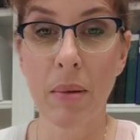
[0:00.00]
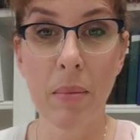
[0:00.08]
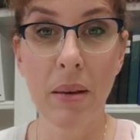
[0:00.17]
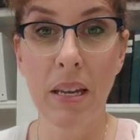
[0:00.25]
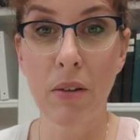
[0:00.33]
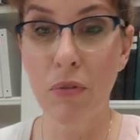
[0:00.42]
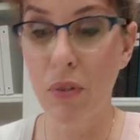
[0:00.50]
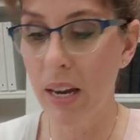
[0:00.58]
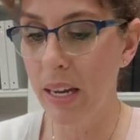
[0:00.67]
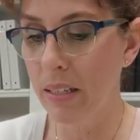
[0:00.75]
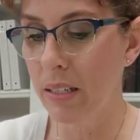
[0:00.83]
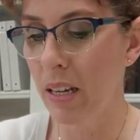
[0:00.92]
Maybe get a
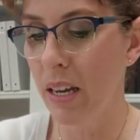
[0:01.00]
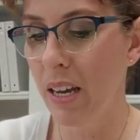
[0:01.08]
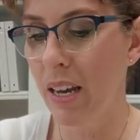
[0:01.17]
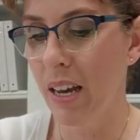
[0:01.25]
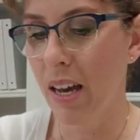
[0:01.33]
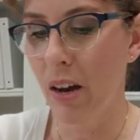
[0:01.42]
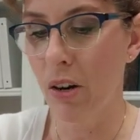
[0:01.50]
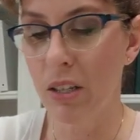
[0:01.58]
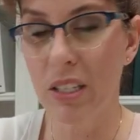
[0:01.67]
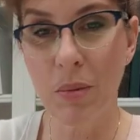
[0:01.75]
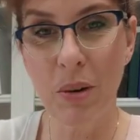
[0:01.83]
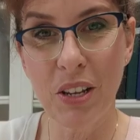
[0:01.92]
friend or
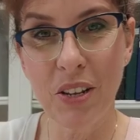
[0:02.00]
someone in